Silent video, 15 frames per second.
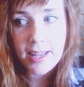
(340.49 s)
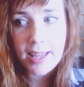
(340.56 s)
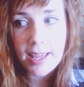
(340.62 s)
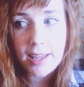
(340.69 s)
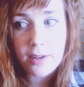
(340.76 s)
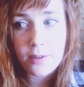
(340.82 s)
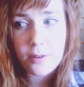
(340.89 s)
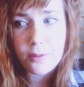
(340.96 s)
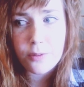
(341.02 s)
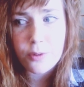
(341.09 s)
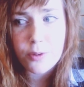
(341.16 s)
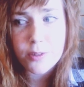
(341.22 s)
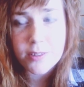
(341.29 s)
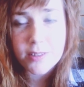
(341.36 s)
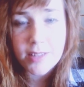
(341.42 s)
and of
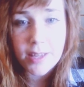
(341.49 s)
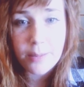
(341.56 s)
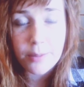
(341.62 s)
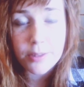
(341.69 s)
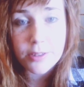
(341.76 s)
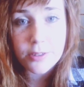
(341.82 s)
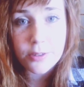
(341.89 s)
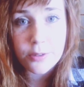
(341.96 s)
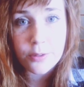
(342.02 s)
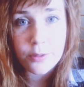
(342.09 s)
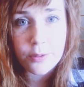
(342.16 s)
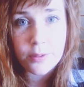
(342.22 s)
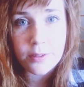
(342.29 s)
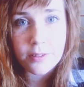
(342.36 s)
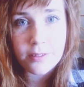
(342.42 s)
course I want
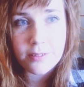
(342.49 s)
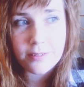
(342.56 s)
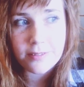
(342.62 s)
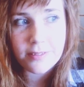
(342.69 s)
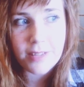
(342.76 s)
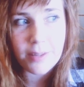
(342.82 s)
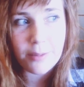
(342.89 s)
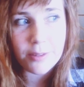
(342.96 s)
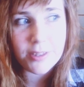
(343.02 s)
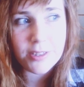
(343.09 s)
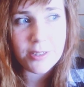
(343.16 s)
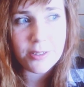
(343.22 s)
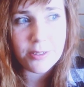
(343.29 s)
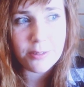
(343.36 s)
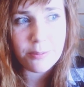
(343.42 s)

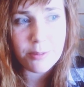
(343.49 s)
to